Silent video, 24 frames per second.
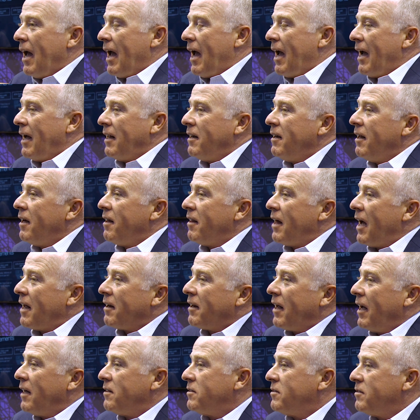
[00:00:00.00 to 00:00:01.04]
and
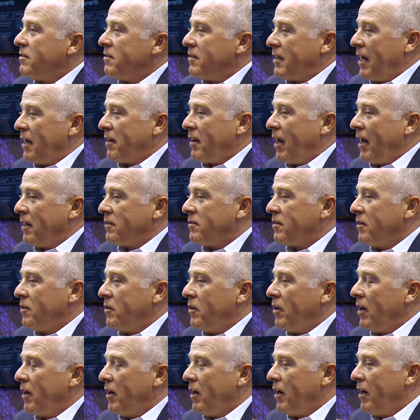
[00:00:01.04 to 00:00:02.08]
that gets, that gets
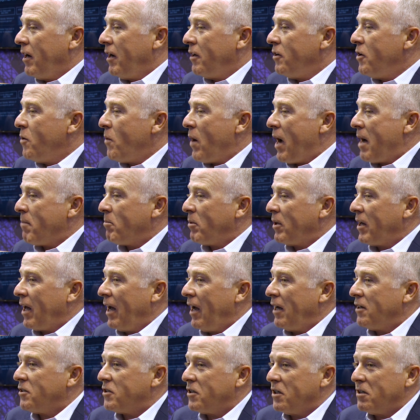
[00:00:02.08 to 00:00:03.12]
an, uh, a new
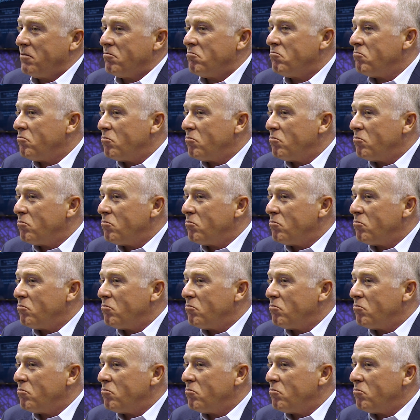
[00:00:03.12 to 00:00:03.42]
application